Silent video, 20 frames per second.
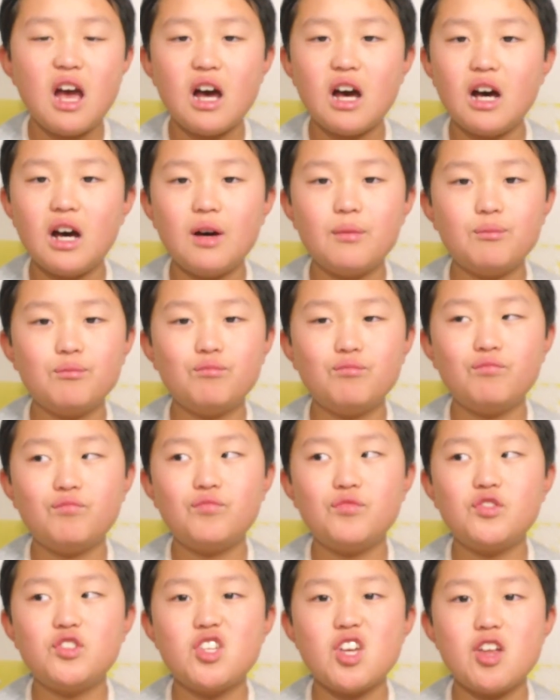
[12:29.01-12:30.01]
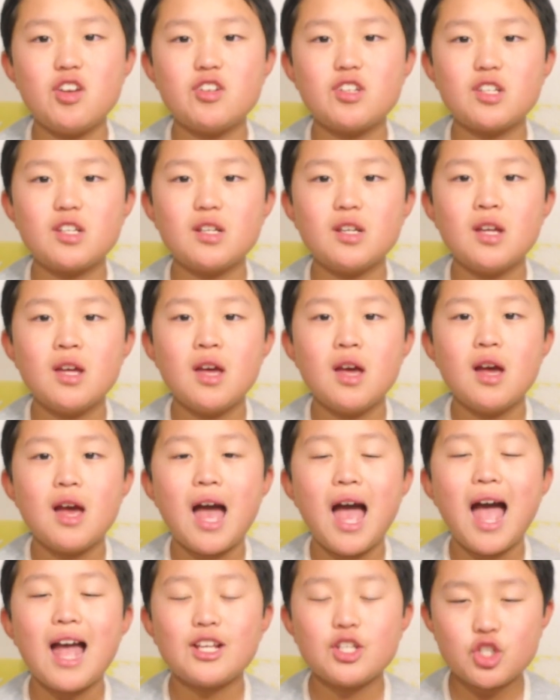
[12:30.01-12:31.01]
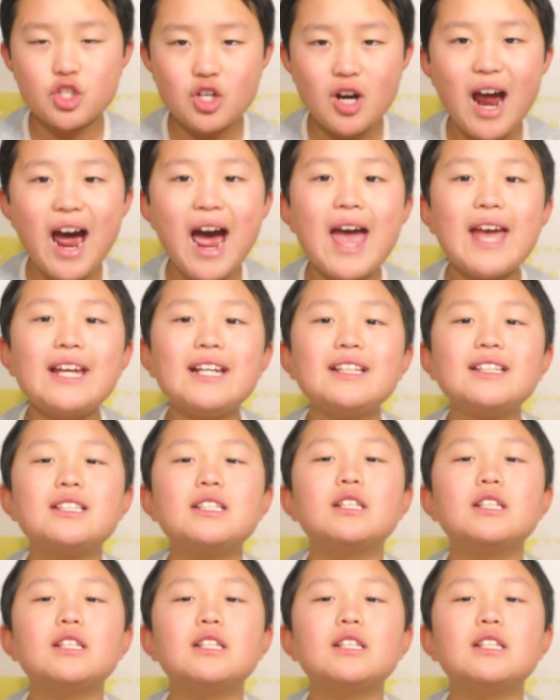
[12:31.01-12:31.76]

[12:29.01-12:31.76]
um, just trying